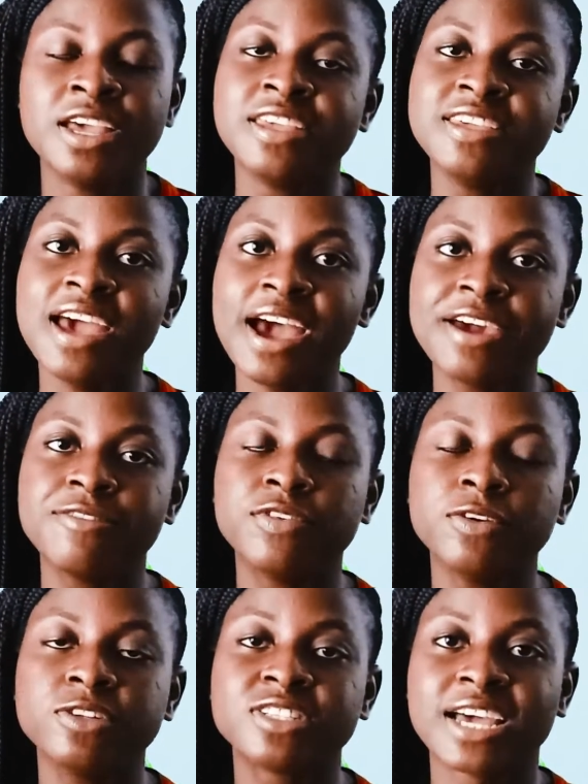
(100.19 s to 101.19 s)
Here are a
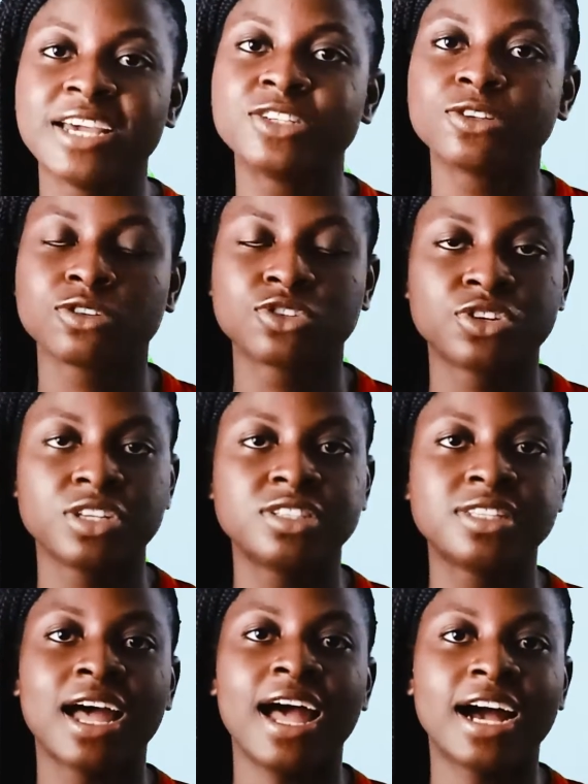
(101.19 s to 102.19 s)
few signs or traits
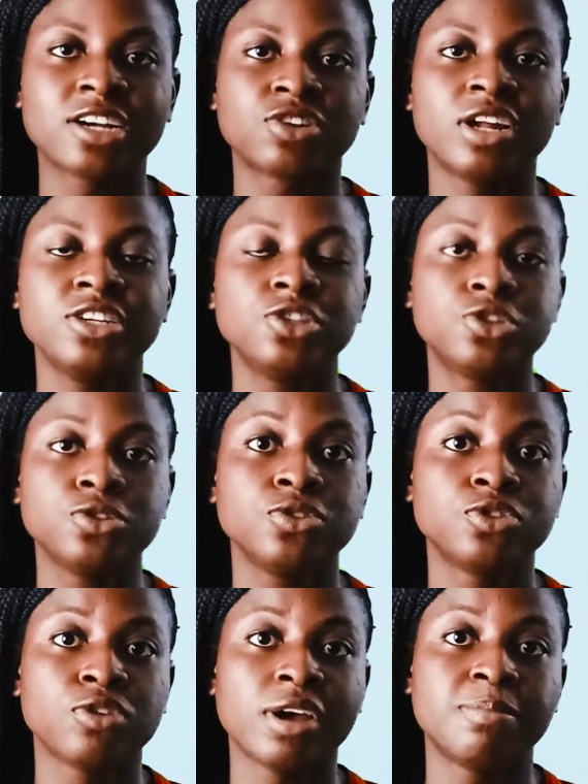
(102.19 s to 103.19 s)
that actually
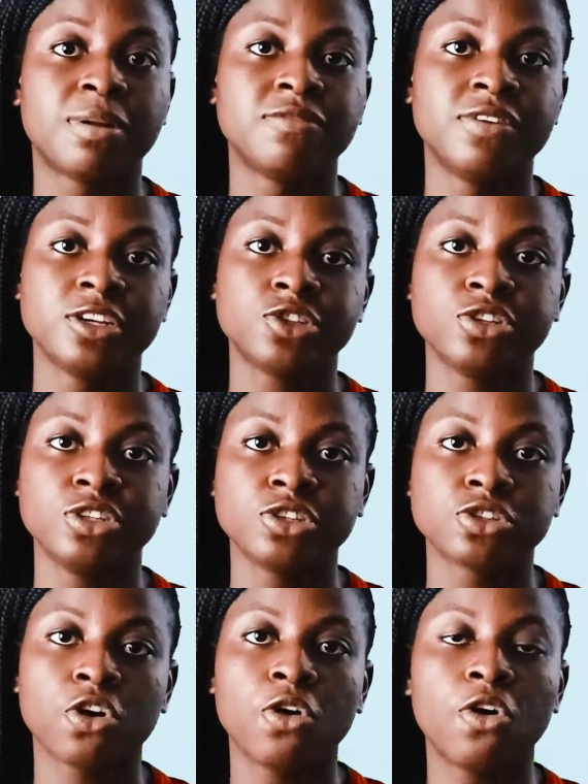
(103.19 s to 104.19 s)
shows you are a
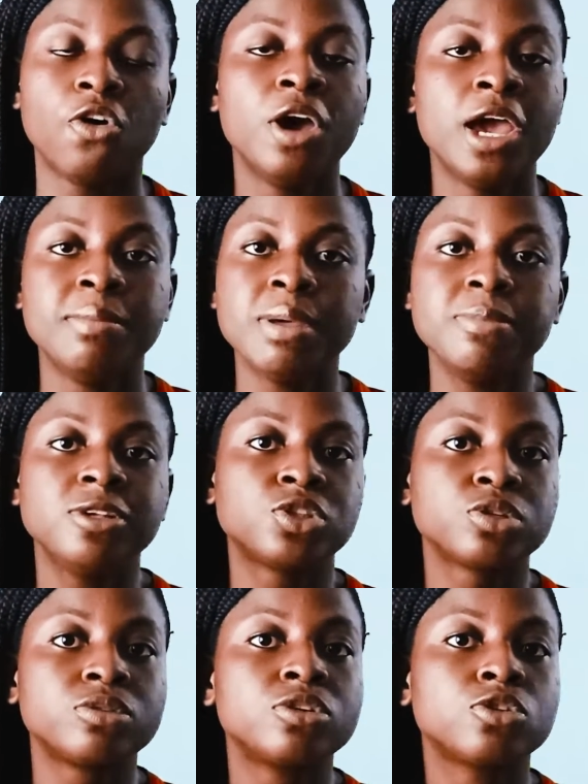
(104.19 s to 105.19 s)
perfectionist, or maybe
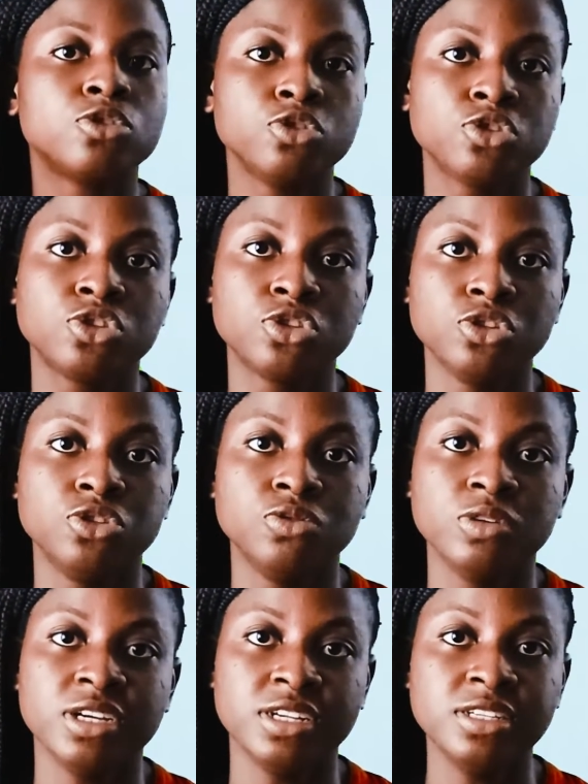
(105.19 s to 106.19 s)
someone close to
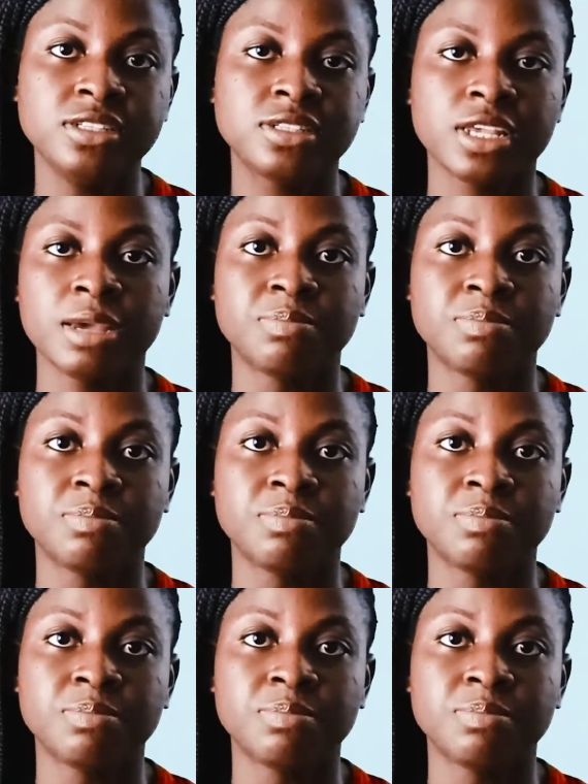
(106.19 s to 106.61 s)
you is a